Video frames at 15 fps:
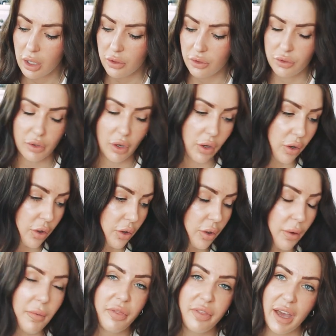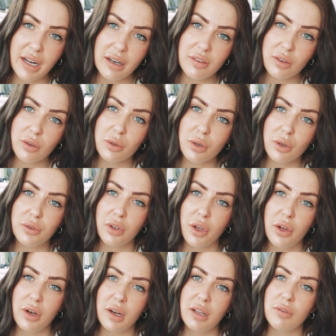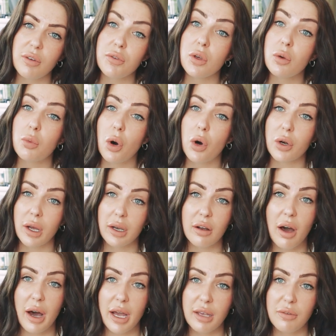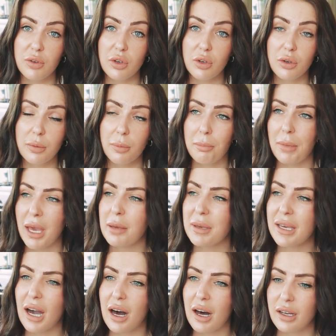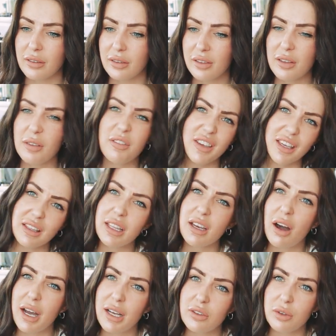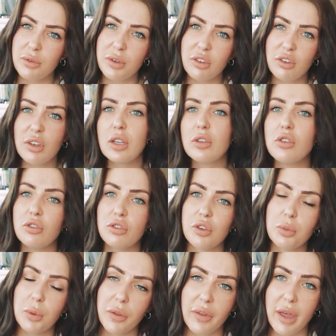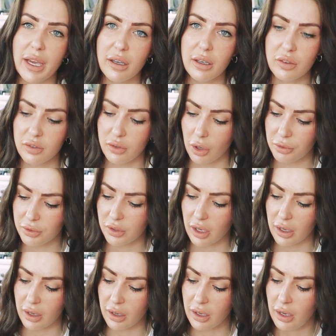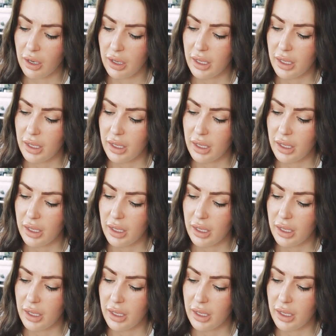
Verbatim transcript: So that is a good alternative if you want a kind, if you maybe aren't severely iron deficient and you just want like a softer,